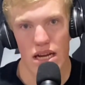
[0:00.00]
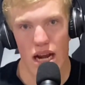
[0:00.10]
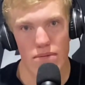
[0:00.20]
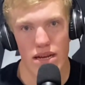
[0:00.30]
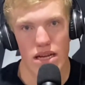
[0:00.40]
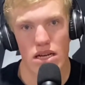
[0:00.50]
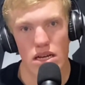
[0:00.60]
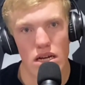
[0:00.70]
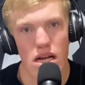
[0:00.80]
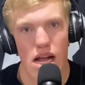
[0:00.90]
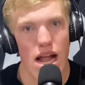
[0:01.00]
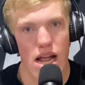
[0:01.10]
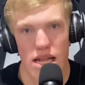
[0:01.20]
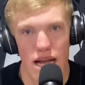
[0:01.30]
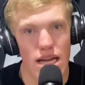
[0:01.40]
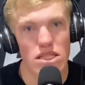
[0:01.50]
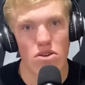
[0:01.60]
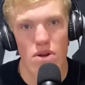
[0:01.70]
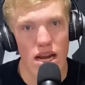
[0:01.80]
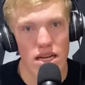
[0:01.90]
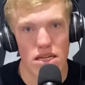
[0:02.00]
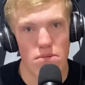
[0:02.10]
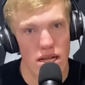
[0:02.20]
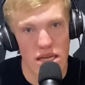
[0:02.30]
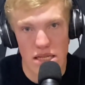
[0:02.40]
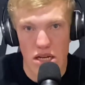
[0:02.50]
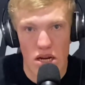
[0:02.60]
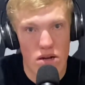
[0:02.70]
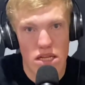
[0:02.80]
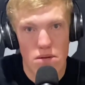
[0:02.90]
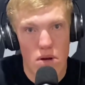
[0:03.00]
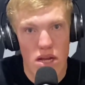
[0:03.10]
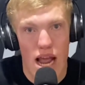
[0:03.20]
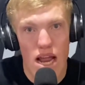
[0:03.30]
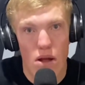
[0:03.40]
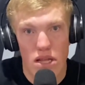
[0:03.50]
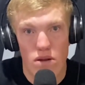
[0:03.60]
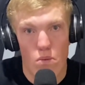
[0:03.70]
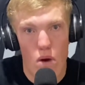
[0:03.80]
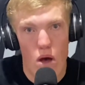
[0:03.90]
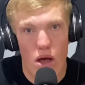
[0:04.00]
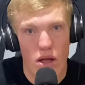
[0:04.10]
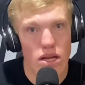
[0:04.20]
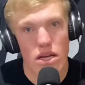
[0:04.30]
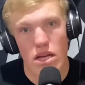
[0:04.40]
I mean, uh, unless they're wrecking someone, unless they're turning someone head on into a wall,